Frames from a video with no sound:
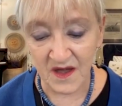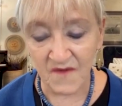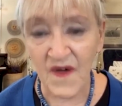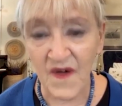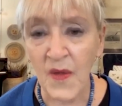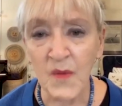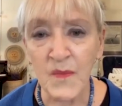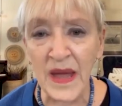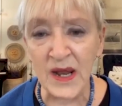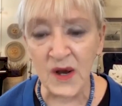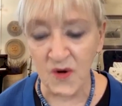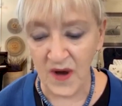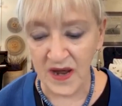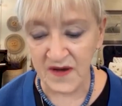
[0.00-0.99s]
Father made a
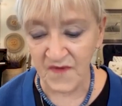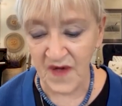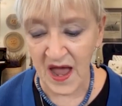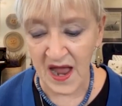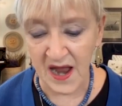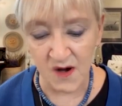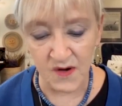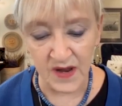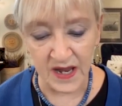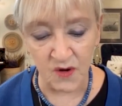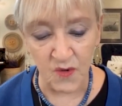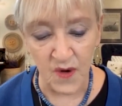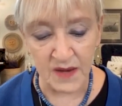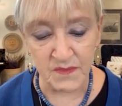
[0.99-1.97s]
great fire and
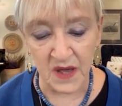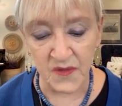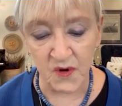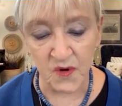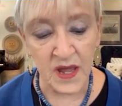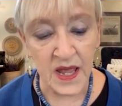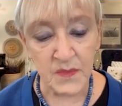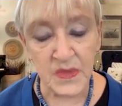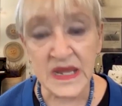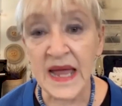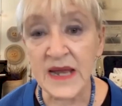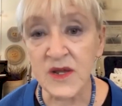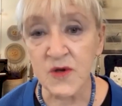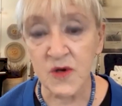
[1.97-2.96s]
Grandmother
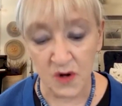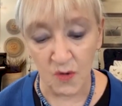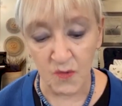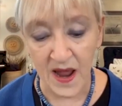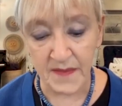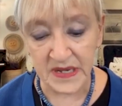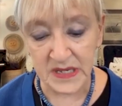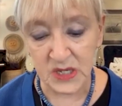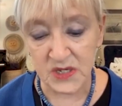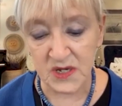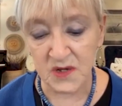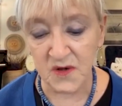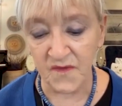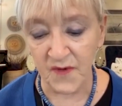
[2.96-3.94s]
began to cook a rabbit
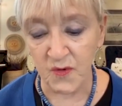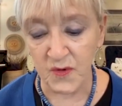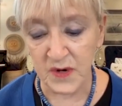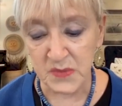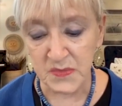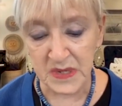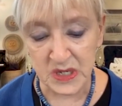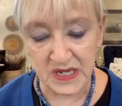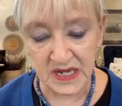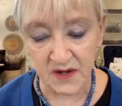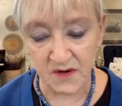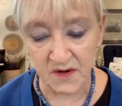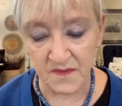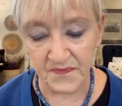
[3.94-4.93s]
stew for Christmas
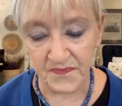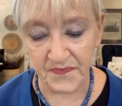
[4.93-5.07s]
dinner.